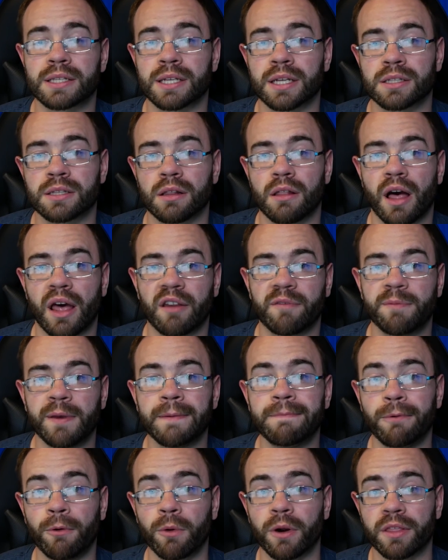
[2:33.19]
since a lot of
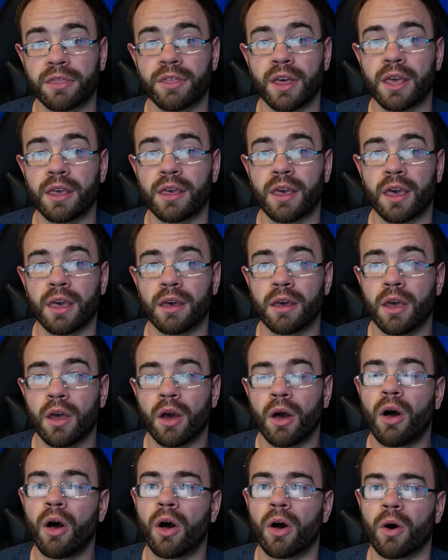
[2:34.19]
people were thinking,
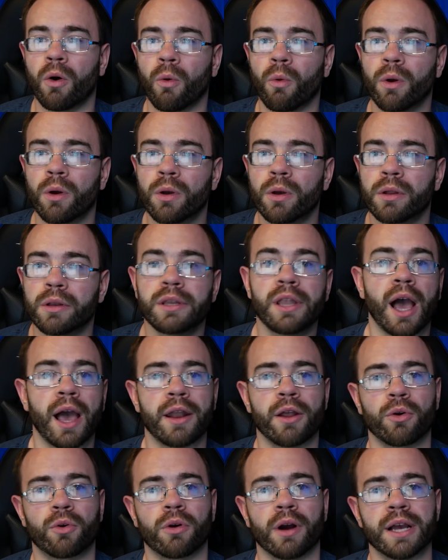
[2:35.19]
oh,
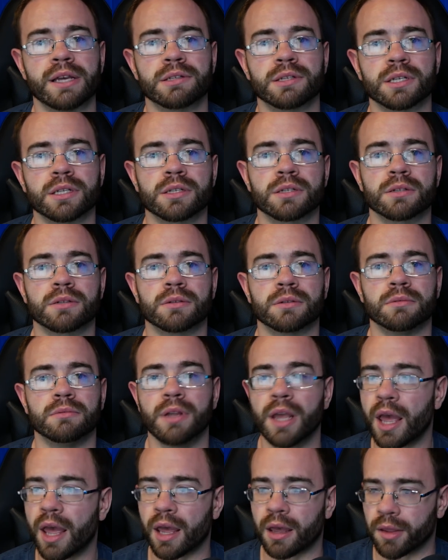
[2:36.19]
Dino Crisis.
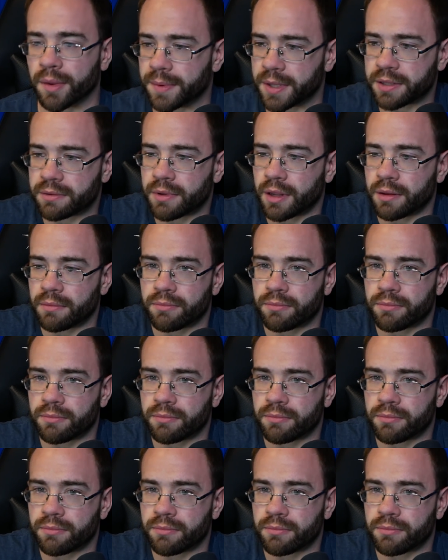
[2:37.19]
Yeah, I mean,